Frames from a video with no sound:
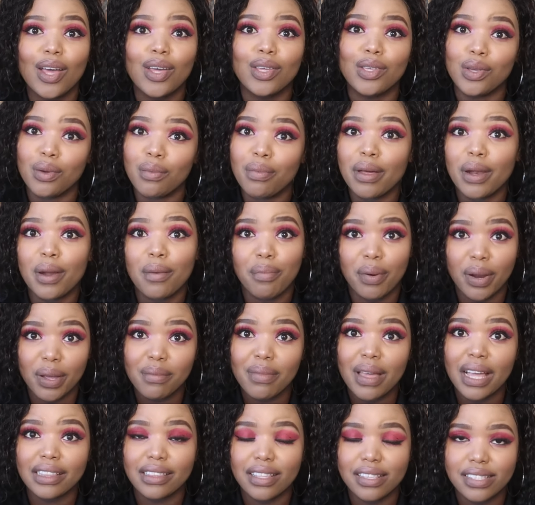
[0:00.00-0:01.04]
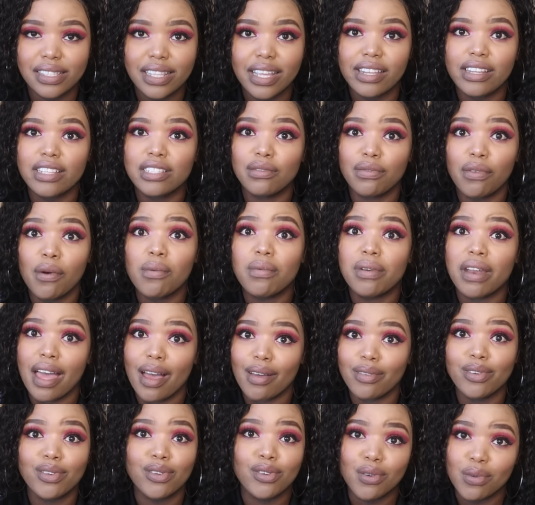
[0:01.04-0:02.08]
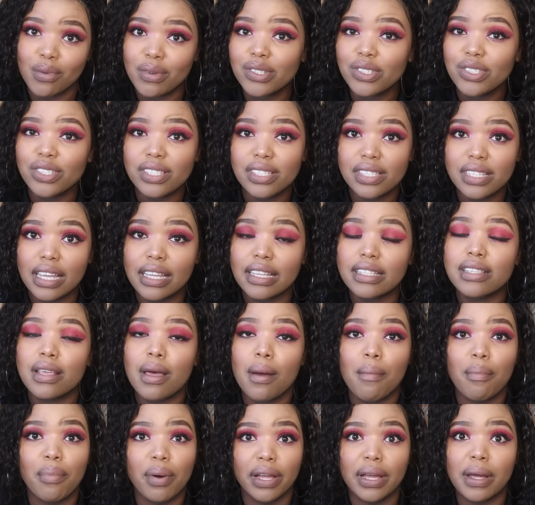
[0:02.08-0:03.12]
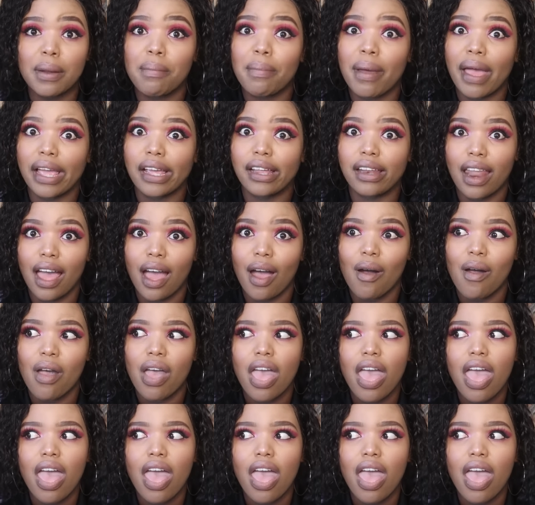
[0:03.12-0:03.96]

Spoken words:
You better bring back this lady's phone now. You know where she stays. Bring it back now.